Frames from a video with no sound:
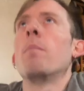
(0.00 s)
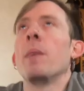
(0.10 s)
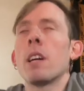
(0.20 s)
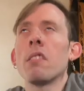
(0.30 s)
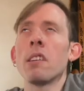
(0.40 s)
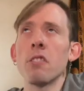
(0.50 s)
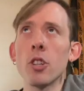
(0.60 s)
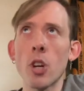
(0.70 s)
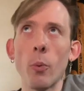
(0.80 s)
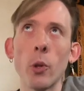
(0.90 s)
because it's your
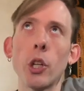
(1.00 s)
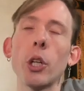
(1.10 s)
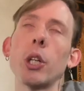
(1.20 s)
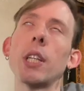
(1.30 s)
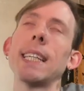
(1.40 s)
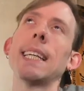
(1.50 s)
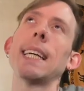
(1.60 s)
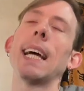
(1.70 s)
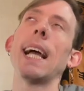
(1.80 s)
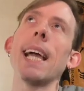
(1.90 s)
chart ruler.
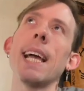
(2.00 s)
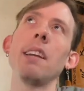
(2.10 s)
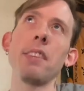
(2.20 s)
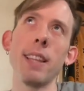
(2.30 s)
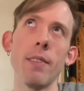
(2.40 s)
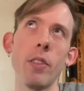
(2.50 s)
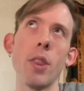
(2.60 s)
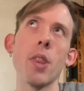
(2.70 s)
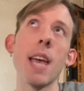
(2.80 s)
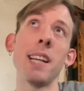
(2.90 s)
and it's in the 11th,
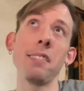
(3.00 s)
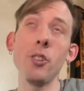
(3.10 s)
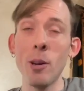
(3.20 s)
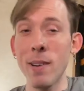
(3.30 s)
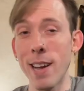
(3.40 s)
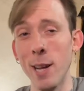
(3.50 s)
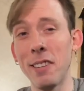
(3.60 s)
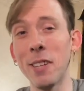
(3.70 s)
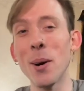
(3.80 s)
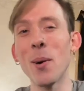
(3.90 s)
and it's in Gemini.
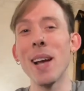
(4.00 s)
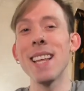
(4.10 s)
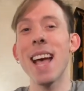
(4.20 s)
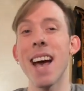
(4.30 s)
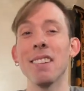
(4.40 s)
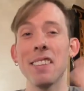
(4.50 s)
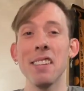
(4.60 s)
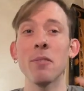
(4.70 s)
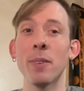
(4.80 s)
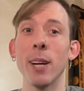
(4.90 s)
So it has
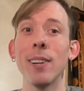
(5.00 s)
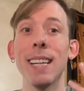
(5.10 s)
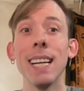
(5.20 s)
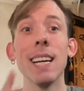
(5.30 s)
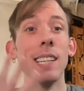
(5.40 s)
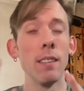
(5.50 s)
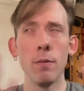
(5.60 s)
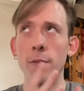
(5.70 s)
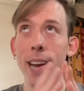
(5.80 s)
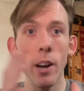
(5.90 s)
this very,
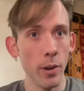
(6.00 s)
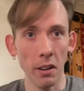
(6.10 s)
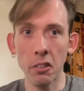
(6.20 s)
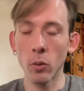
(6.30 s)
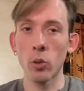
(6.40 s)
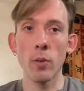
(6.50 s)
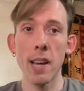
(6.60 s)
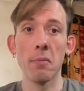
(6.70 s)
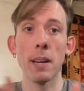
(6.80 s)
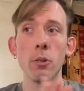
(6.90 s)
very social
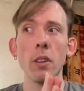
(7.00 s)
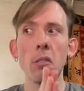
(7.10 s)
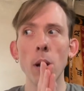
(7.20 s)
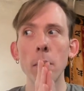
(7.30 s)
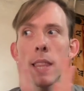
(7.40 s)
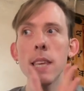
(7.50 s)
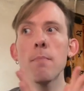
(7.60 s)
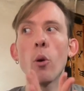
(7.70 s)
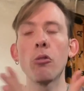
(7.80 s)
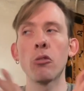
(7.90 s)
aspect to it. This is probably the
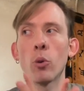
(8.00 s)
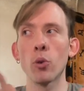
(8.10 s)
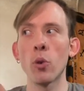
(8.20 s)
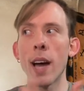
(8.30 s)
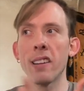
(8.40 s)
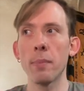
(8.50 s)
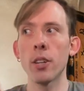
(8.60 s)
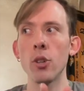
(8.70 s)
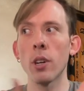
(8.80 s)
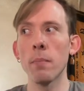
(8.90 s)
most social
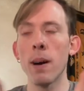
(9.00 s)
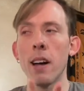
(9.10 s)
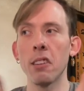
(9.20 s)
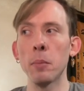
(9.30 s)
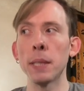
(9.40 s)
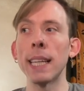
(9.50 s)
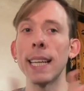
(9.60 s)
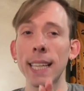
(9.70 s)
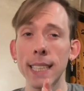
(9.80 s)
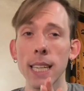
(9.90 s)
aspect you could possibly
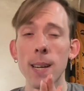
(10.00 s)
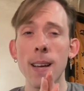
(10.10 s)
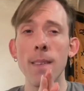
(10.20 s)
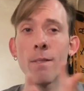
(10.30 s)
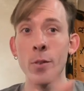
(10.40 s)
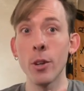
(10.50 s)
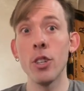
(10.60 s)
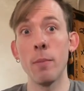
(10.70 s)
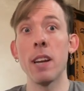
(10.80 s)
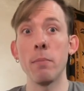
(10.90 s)
get for a
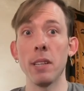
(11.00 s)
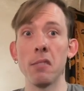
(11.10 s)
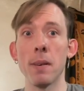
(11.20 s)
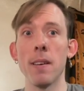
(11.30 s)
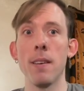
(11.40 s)
Gemini placement,